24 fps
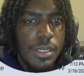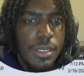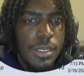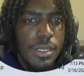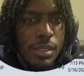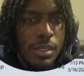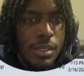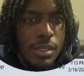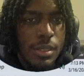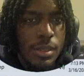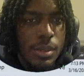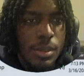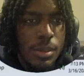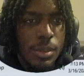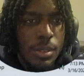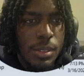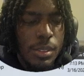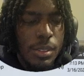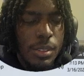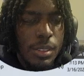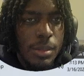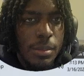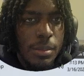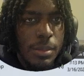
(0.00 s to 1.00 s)
do
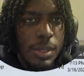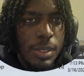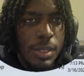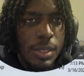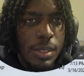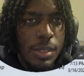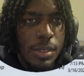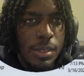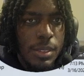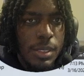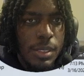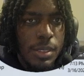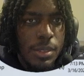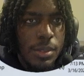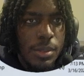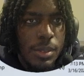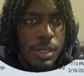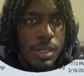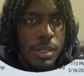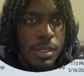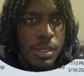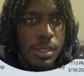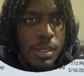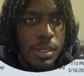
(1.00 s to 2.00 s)
something really
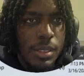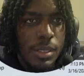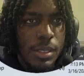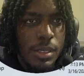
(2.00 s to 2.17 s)
quickly.